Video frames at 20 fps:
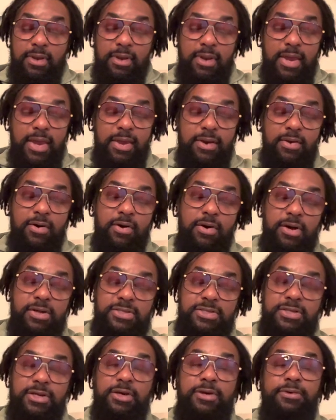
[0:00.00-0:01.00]
And
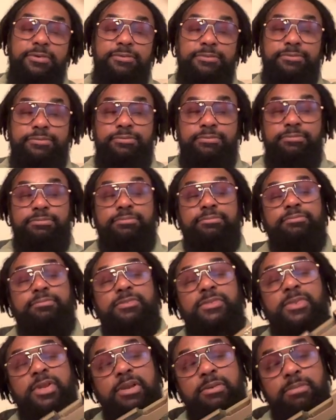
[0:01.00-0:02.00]
also,
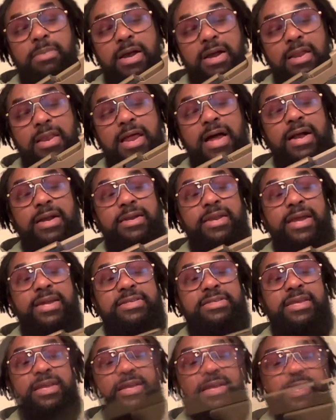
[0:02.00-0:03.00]
my Glock
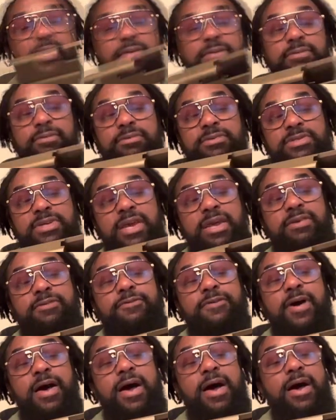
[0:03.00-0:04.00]
19X Gen
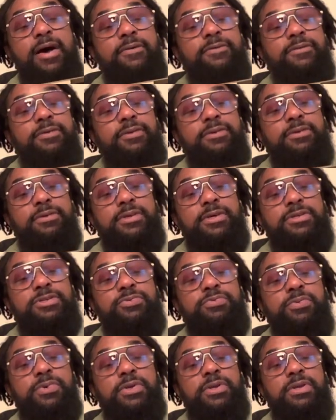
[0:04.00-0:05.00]
5.
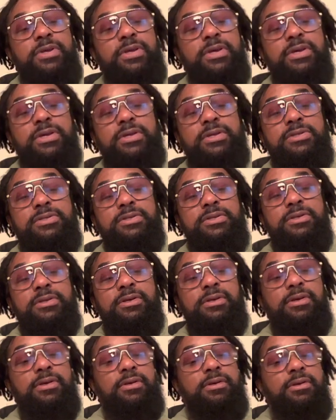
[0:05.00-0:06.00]
This one is
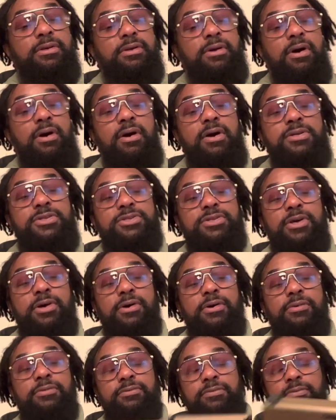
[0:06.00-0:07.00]

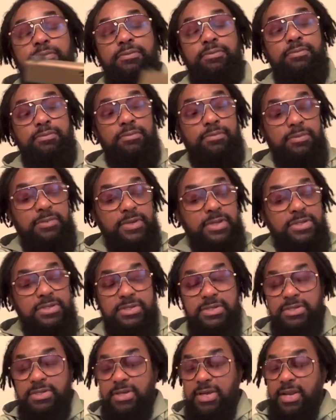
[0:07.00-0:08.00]
also,
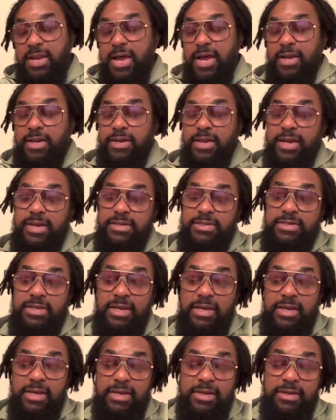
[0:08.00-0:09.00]
this is a Glock
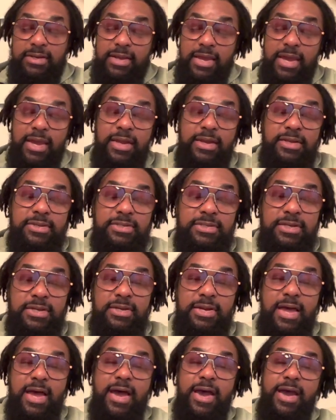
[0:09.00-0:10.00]
19, and it's a
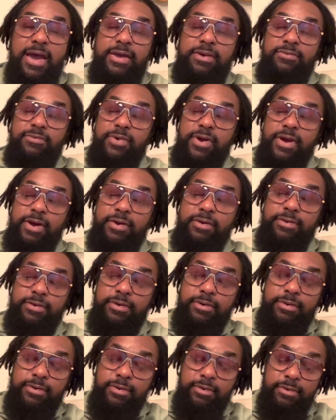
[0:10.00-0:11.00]

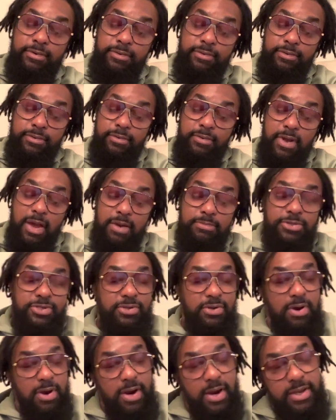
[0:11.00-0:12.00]
9-rounder. I'm
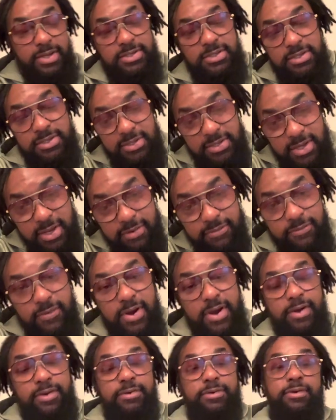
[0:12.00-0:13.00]
sorry, it's a
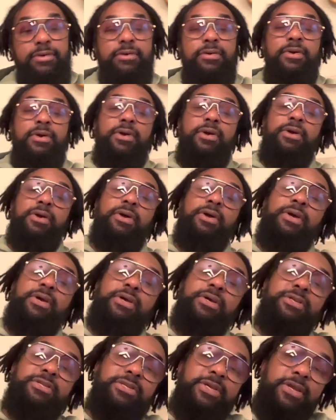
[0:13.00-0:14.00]
10-rounder.
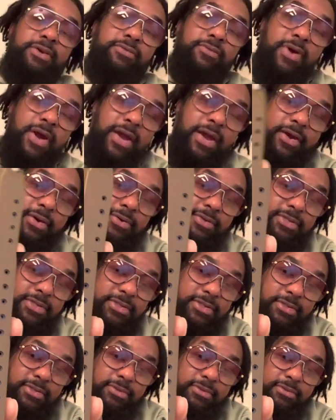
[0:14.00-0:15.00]
10
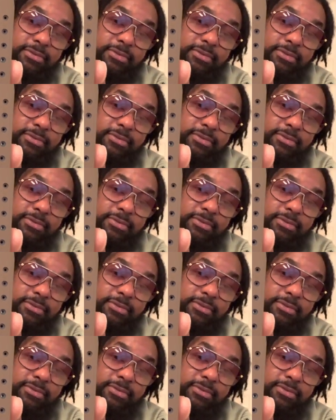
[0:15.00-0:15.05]
rounds